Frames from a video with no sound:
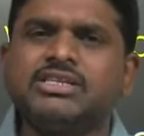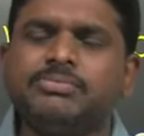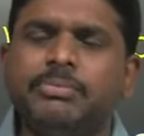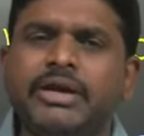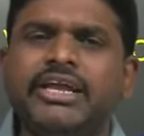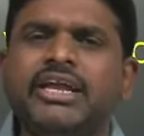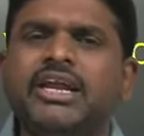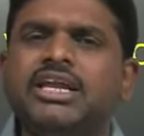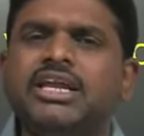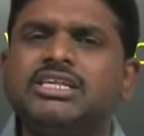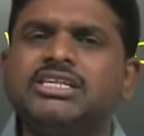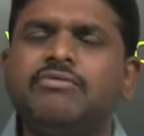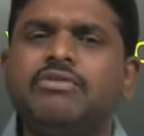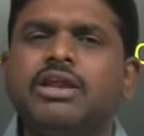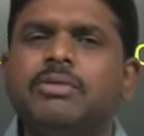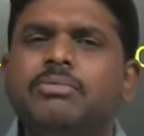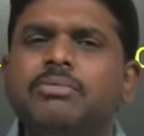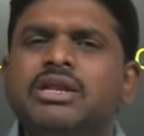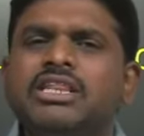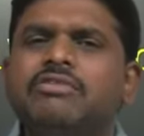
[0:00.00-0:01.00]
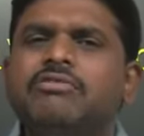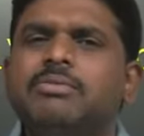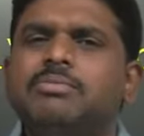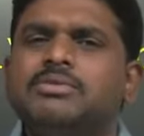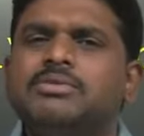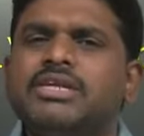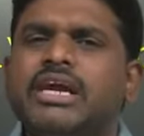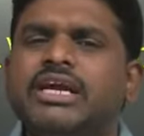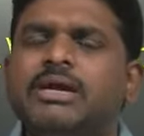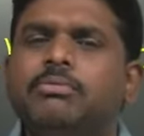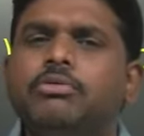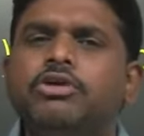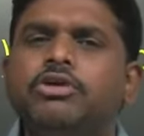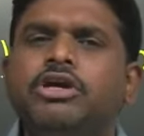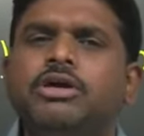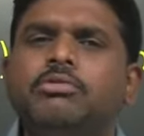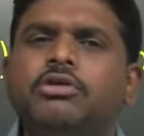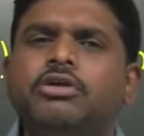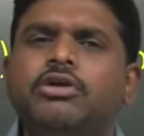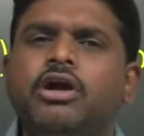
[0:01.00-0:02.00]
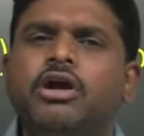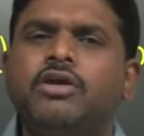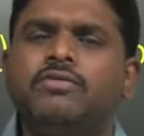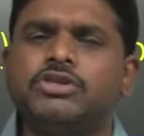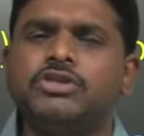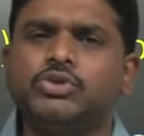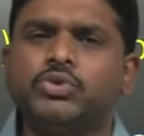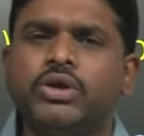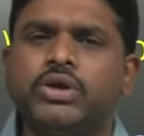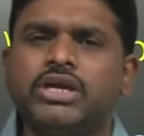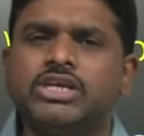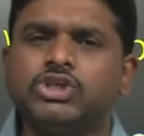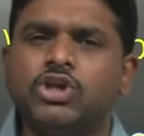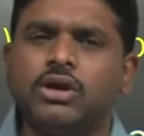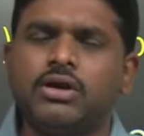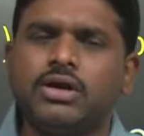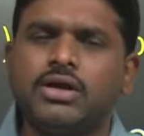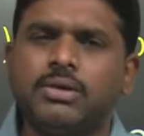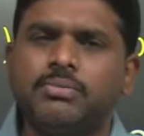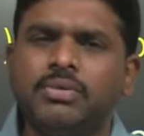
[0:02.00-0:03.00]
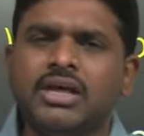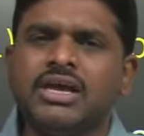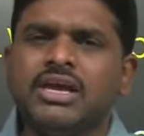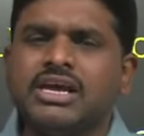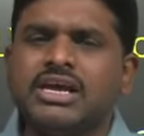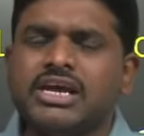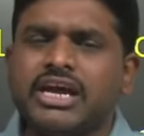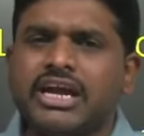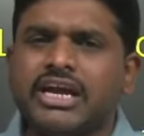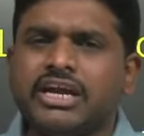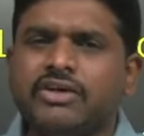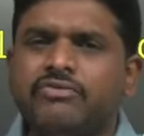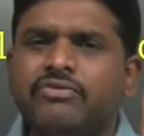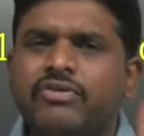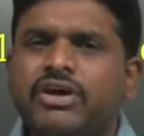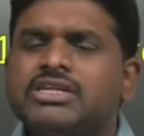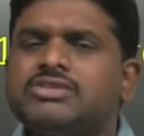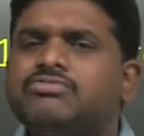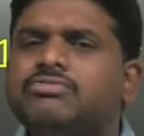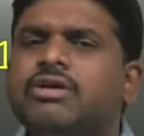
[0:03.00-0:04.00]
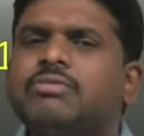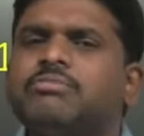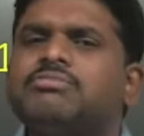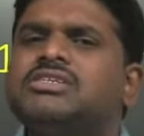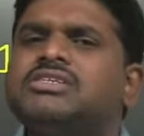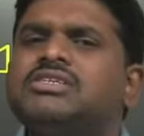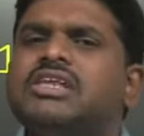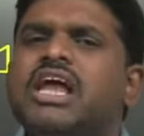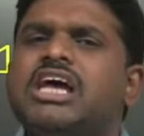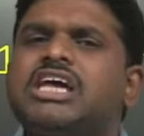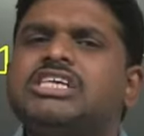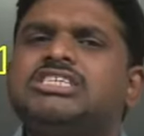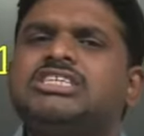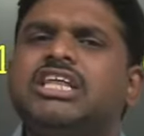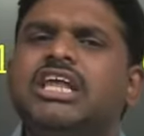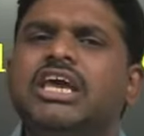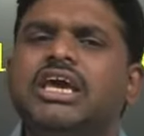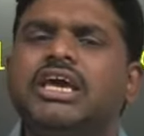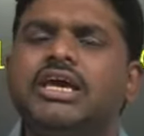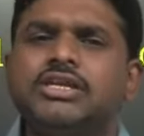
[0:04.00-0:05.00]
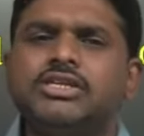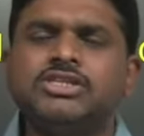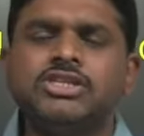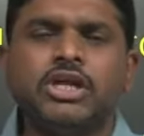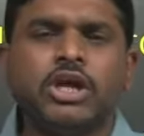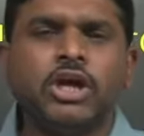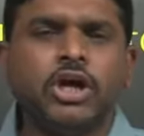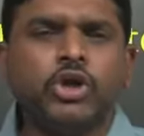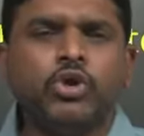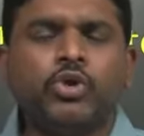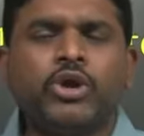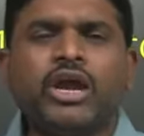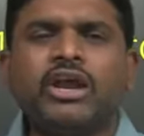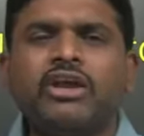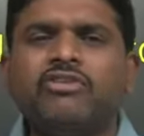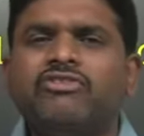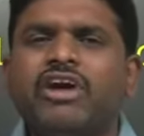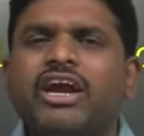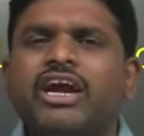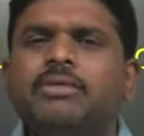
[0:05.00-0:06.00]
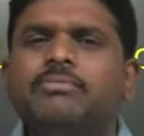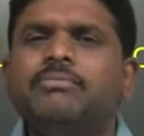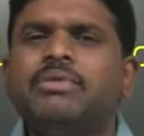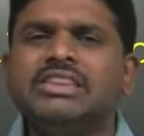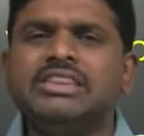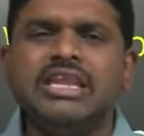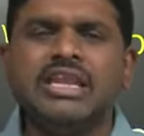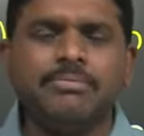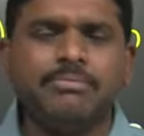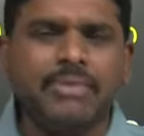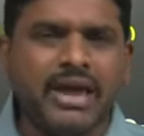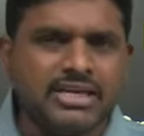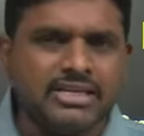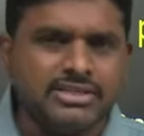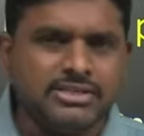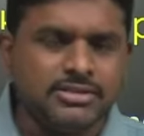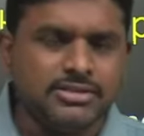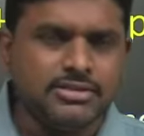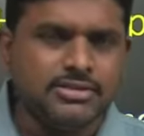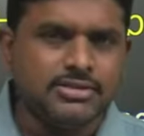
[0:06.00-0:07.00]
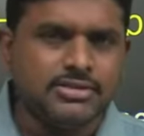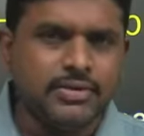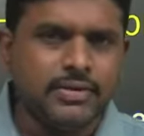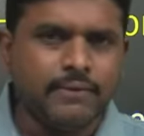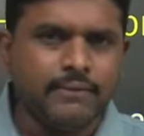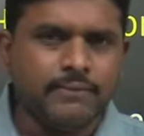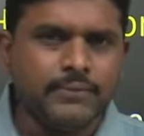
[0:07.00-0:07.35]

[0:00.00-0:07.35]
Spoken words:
material is available in the website www.vishnuias.com. Current affairs from since last 3 years, you can find monthly magazines.